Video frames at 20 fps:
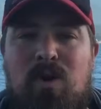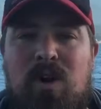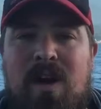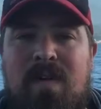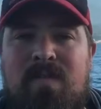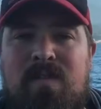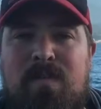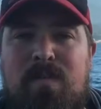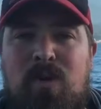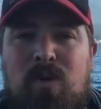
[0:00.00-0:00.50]
more
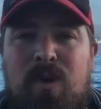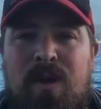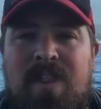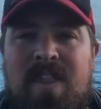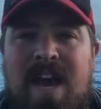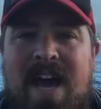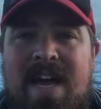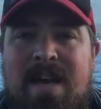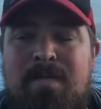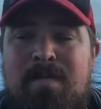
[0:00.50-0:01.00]
comfortable with
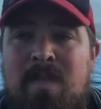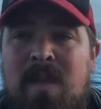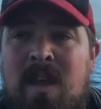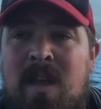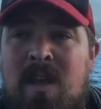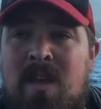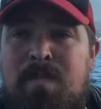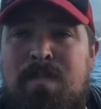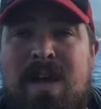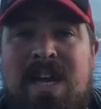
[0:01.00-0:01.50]
that.
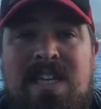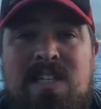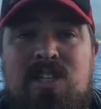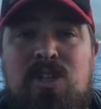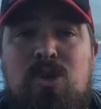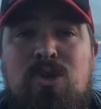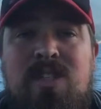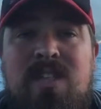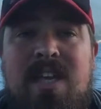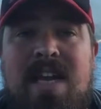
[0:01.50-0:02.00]
Biggest
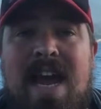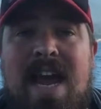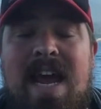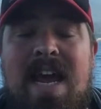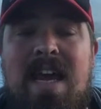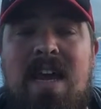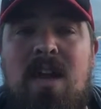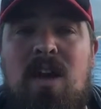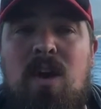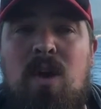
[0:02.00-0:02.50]
news
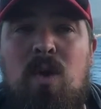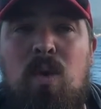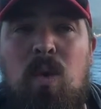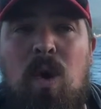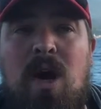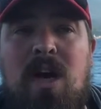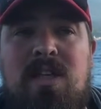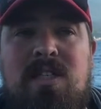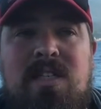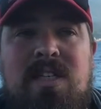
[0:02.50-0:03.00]
today
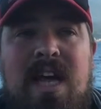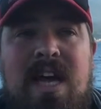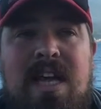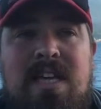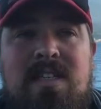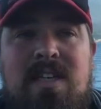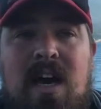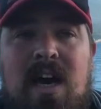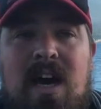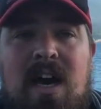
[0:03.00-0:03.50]
was
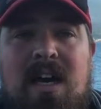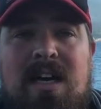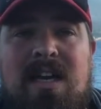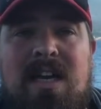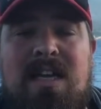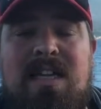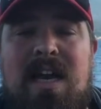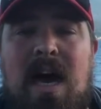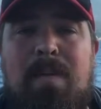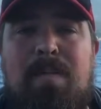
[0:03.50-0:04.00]
that
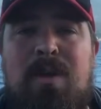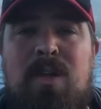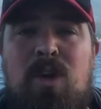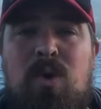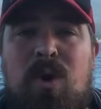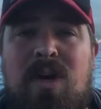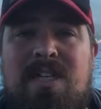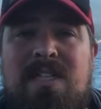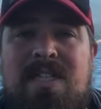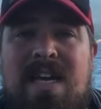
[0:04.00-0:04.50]
Kendama
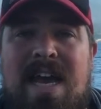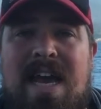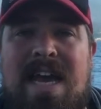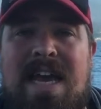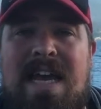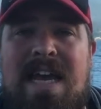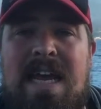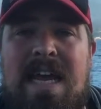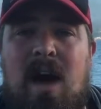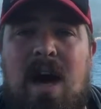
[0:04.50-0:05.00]

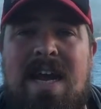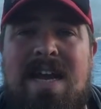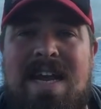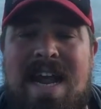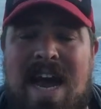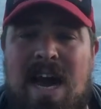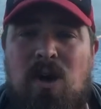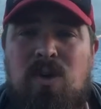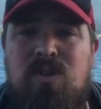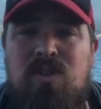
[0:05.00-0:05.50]
USA
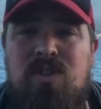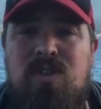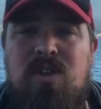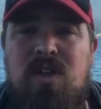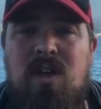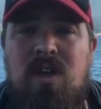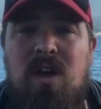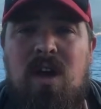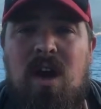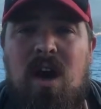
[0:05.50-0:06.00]
announced
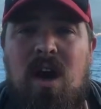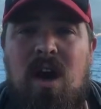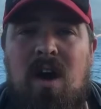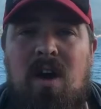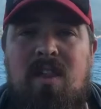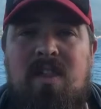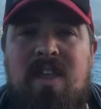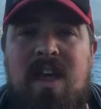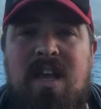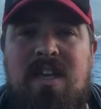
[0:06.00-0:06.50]

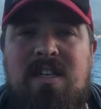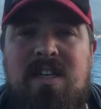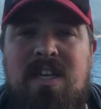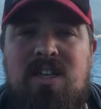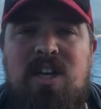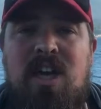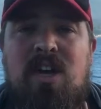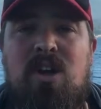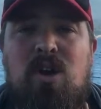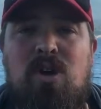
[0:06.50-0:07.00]
that
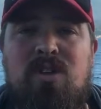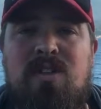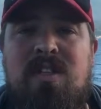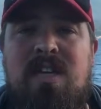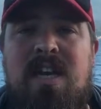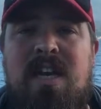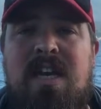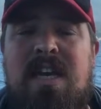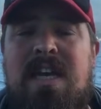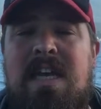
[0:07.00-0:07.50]
TJ
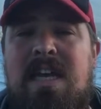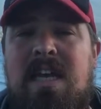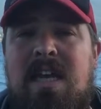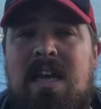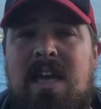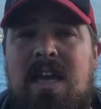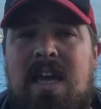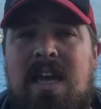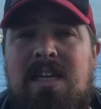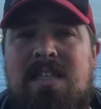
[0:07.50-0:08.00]
Kolesnik
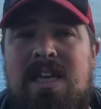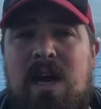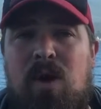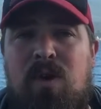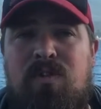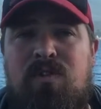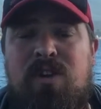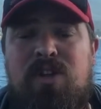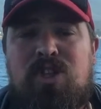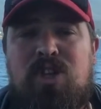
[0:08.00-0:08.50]
is now
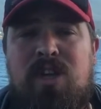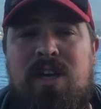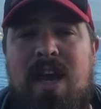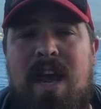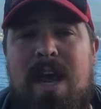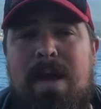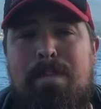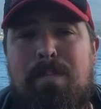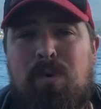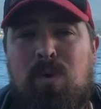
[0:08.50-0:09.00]
officially
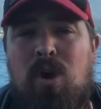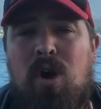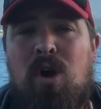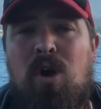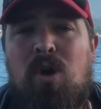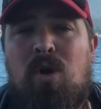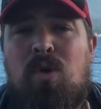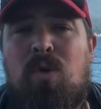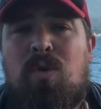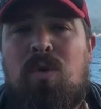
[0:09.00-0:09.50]
a
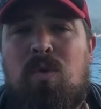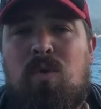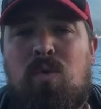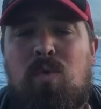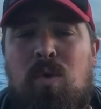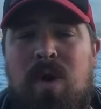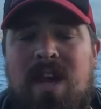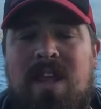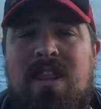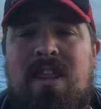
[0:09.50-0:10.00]
pro
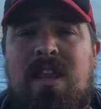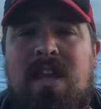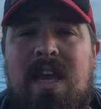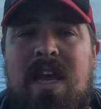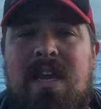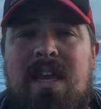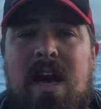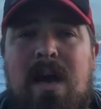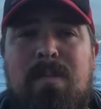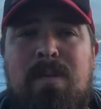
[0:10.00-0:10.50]
with
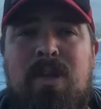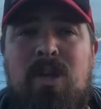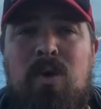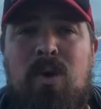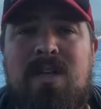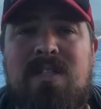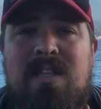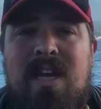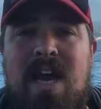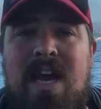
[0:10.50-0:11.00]
Kendama
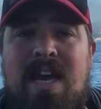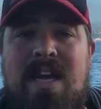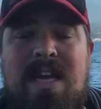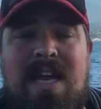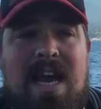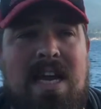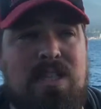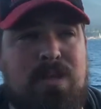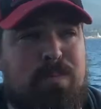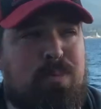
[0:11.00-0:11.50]
USA, and
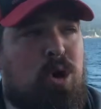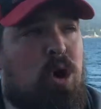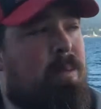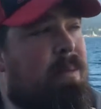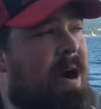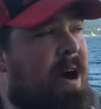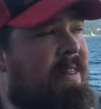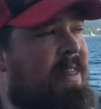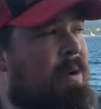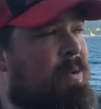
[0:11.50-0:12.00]
he has a pro
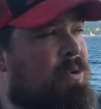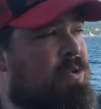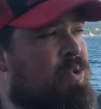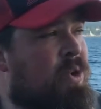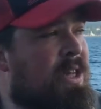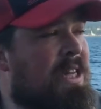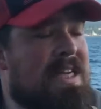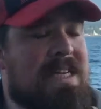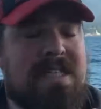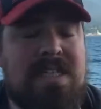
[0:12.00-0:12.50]
mod that was
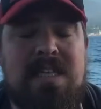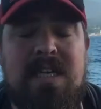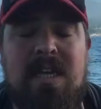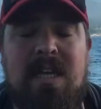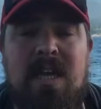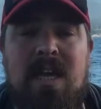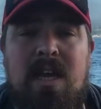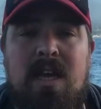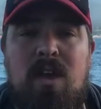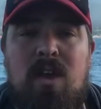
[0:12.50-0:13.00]
released,
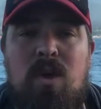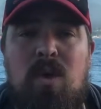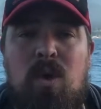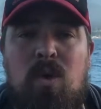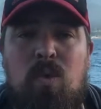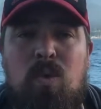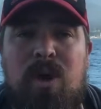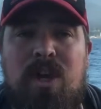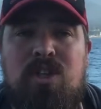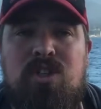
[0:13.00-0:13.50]

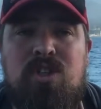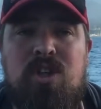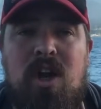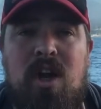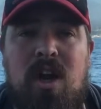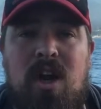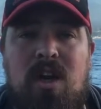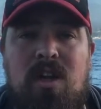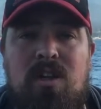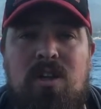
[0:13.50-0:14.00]
which
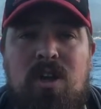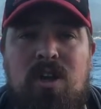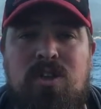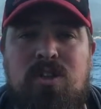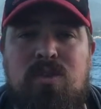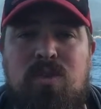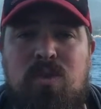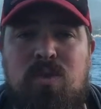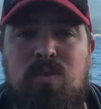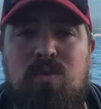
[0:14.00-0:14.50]

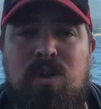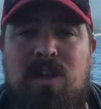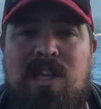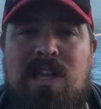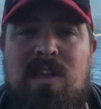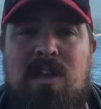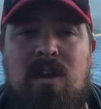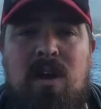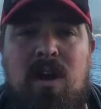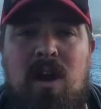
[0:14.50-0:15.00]
looks
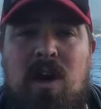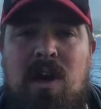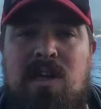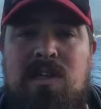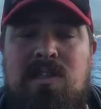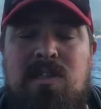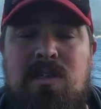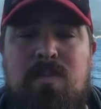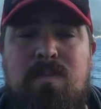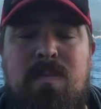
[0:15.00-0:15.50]
really
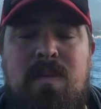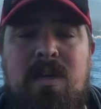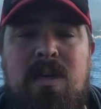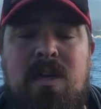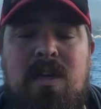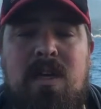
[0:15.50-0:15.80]
awesome.